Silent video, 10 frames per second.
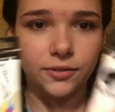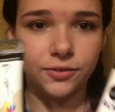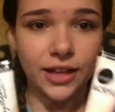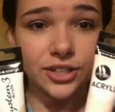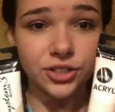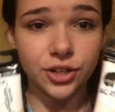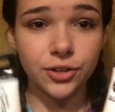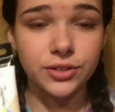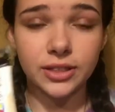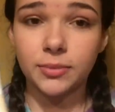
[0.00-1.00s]
flesh
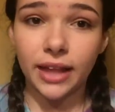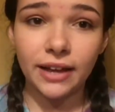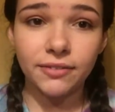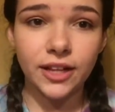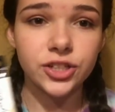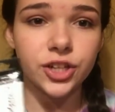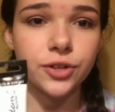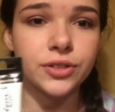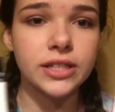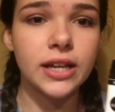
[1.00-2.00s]
tones, some light flesh
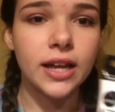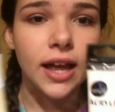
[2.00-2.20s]
tones.